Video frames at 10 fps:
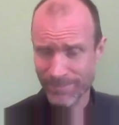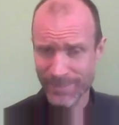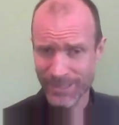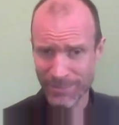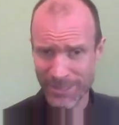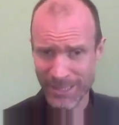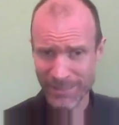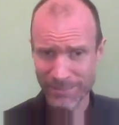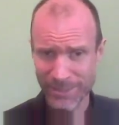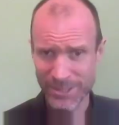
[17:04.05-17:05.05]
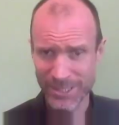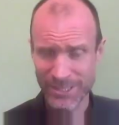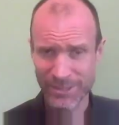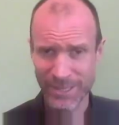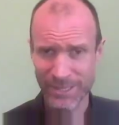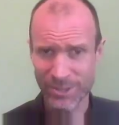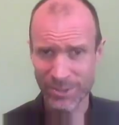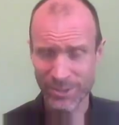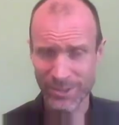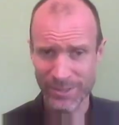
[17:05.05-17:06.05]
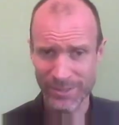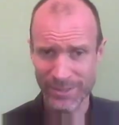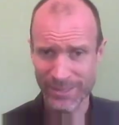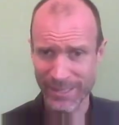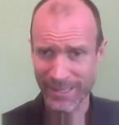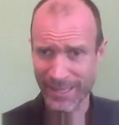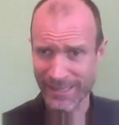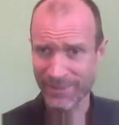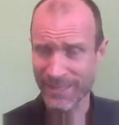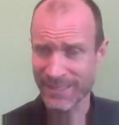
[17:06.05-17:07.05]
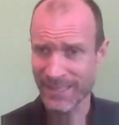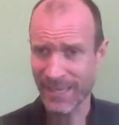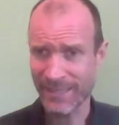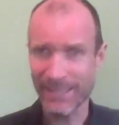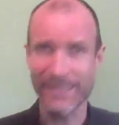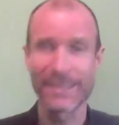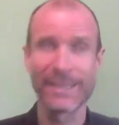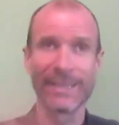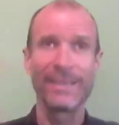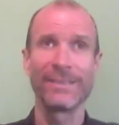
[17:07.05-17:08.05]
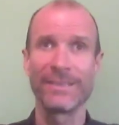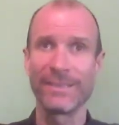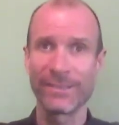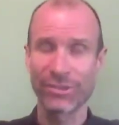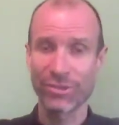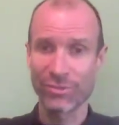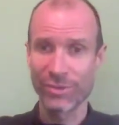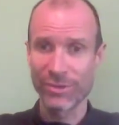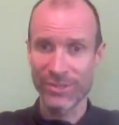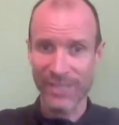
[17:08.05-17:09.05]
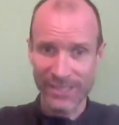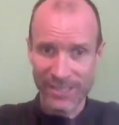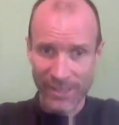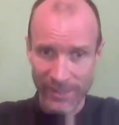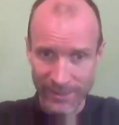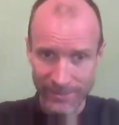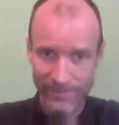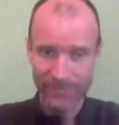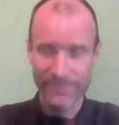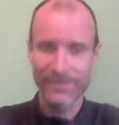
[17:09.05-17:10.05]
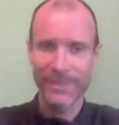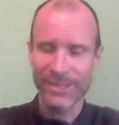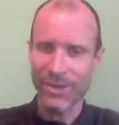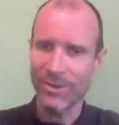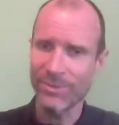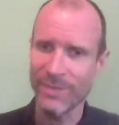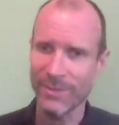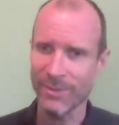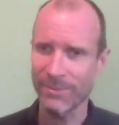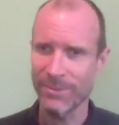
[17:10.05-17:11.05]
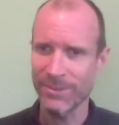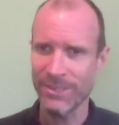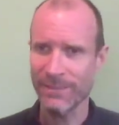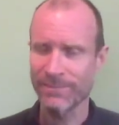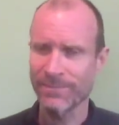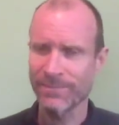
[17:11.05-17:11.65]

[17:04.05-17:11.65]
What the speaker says: It's almost like Mooji's trying to corner, like as if he's saying that true satsang is only with Mooji.